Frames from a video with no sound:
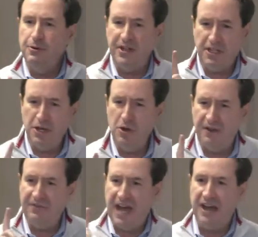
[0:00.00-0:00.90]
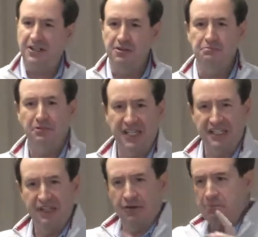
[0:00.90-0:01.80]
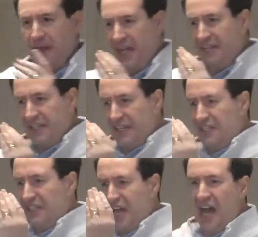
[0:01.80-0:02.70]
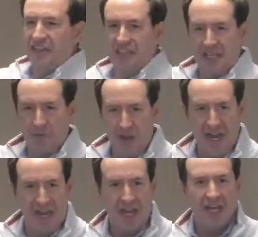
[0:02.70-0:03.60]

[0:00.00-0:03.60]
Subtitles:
when you have not completely repented in a godly way,